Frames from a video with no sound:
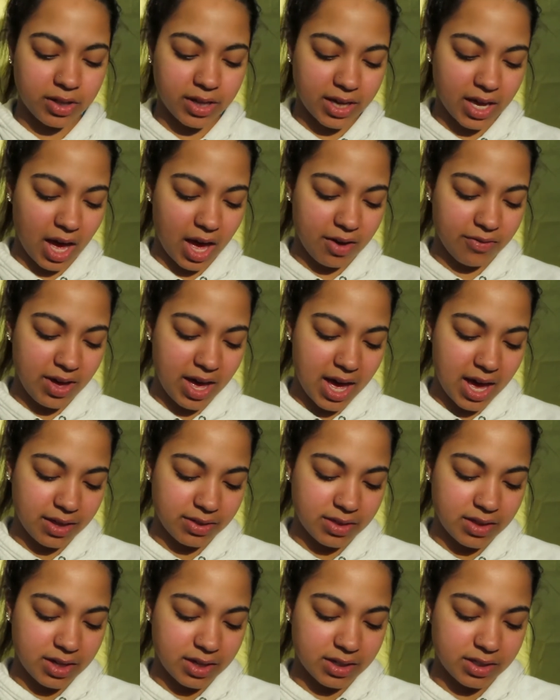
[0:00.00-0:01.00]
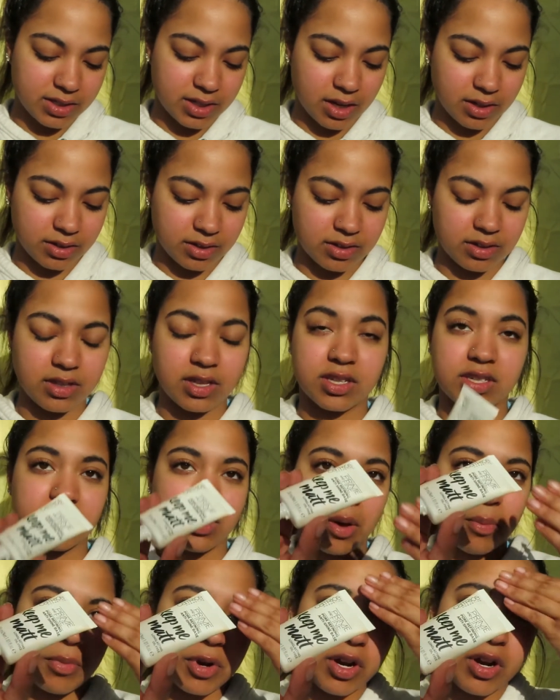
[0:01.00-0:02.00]
Like, I've had this since the
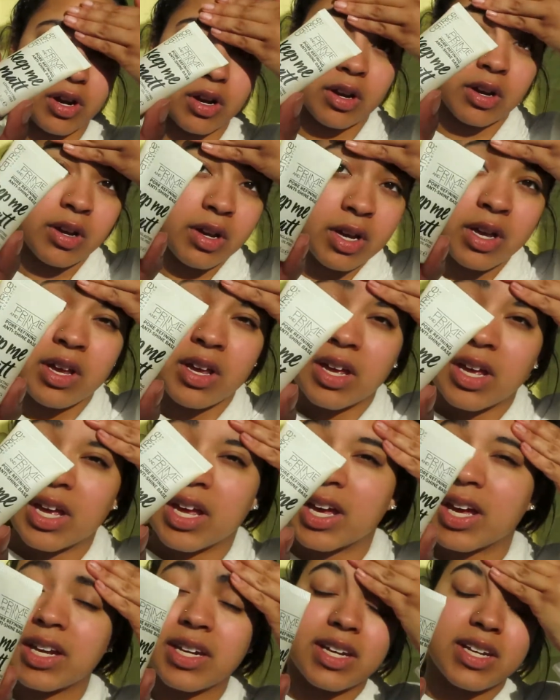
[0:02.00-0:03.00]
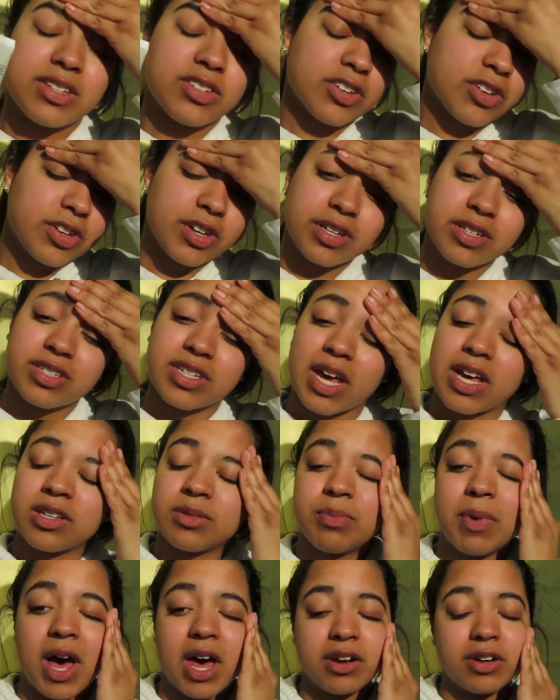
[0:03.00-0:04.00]
summer and it's a good
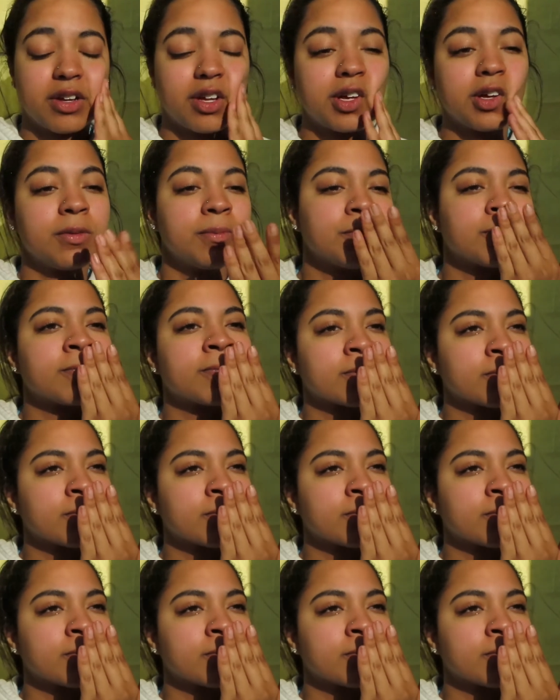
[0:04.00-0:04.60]
size bottle.